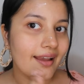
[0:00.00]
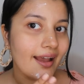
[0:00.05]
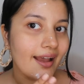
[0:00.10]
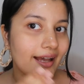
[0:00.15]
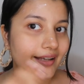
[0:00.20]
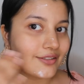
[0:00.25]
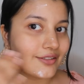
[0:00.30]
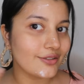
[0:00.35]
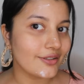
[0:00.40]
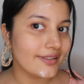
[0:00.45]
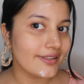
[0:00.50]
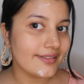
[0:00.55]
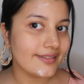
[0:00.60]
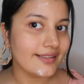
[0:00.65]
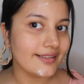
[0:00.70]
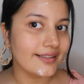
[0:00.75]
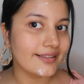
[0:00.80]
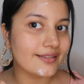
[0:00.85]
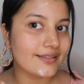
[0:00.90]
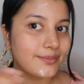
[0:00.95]
As you can
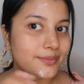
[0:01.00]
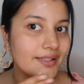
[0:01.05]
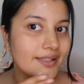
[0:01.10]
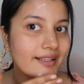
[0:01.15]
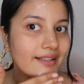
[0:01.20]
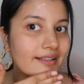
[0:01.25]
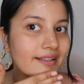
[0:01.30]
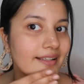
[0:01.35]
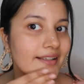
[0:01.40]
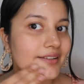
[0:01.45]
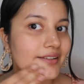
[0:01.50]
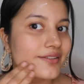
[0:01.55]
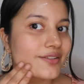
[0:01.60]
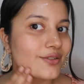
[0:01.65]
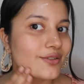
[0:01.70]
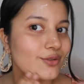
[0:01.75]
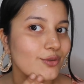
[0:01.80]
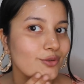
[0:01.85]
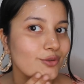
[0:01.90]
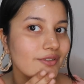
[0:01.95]
see, it's blending
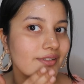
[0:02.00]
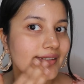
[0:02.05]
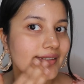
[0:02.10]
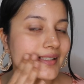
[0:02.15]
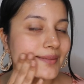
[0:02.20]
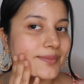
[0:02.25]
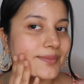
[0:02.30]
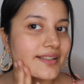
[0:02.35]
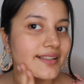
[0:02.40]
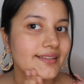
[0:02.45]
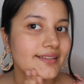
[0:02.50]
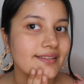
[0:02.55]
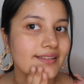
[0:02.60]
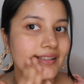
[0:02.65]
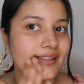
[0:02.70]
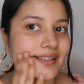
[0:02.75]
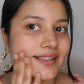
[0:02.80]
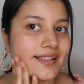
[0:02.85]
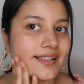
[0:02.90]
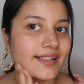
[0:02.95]
so
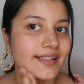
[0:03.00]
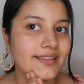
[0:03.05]
seamlessly.